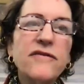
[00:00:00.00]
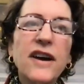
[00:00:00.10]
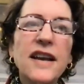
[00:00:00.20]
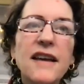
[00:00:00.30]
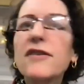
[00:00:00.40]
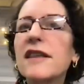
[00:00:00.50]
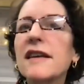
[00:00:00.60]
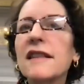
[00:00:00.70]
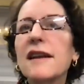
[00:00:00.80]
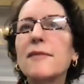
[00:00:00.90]
find
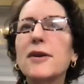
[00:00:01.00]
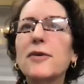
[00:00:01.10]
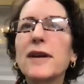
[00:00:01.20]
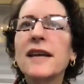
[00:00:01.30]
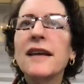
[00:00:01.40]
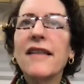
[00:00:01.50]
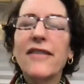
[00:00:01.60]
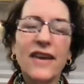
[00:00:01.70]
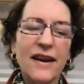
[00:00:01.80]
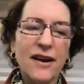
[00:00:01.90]
everything that I'm doing
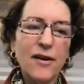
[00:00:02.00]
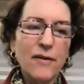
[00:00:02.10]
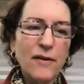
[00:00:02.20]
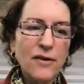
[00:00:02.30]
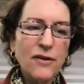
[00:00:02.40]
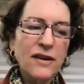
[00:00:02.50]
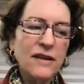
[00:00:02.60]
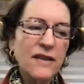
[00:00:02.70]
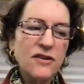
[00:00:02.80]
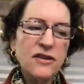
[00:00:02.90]
there.
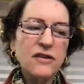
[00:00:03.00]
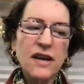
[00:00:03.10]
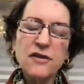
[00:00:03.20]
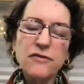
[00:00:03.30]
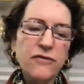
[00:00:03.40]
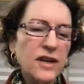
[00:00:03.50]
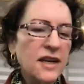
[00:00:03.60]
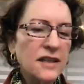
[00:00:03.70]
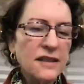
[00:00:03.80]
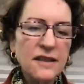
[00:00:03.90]
I do free
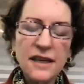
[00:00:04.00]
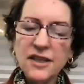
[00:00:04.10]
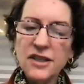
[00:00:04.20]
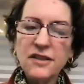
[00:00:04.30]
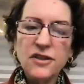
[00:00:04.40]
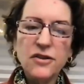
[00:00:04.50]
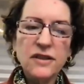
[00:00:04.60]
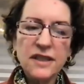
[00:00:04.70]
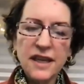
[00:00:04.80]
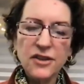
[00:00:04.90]
consultations. You can
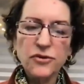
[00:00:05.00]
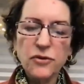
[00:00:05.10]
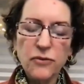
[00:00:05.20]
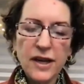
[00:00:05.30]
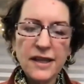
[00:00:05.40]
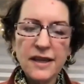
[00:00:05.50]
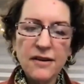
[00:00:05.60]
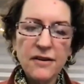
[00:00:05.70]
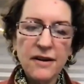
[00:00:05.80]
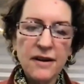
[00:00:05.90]
schedule right
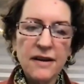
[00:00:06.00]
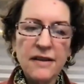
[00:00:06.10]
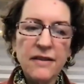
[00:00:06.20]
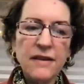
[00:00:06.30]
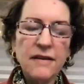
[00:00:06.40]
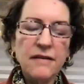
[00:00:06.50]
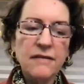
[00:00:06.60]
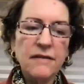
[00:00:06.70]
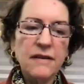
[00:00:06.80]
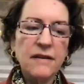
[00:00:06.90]
there on
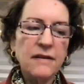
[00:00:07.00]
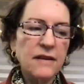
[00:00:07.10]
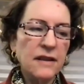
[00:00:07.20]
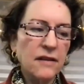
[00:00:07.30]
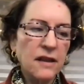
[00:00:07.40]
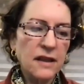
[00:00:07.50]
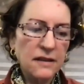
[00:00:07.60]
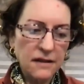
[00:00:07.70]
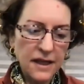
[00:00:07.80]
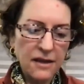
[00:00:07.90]
it'll
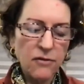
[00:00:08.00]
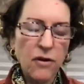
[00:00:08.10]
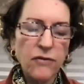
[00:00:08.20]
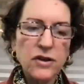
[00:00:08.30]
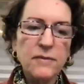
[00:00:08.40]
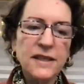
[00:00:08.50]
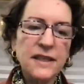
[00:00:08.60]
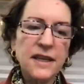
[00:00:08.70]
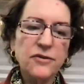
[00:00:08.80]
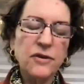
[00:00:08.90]
link you over to my
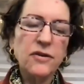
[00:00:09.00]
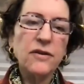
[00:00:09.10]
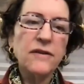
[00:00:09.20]
scheduler,